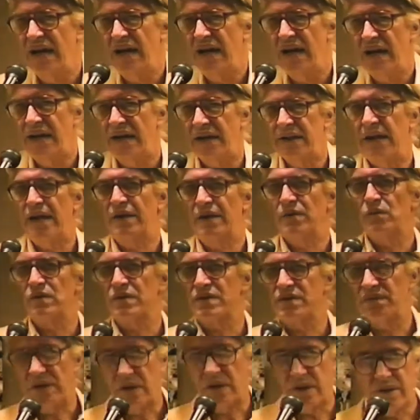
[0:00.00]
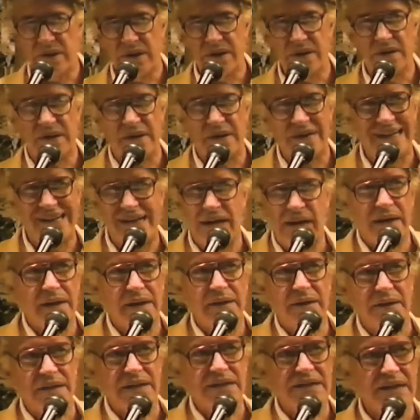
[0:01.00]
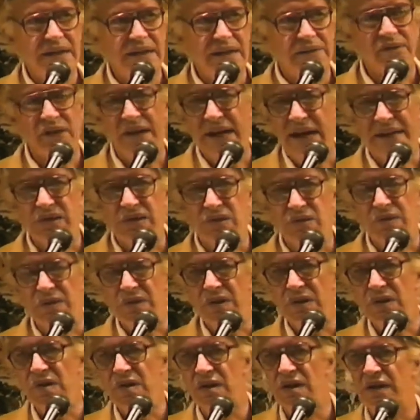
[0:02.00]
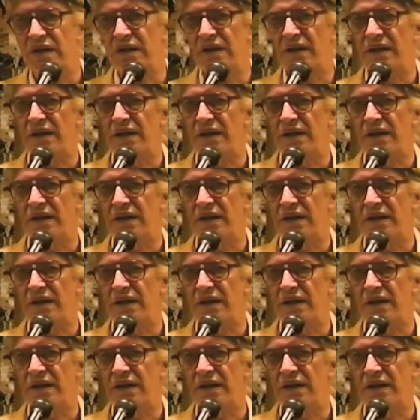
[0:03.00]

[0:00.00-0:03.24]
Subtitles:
and was very, I don't know, he'd seen every actor in New York,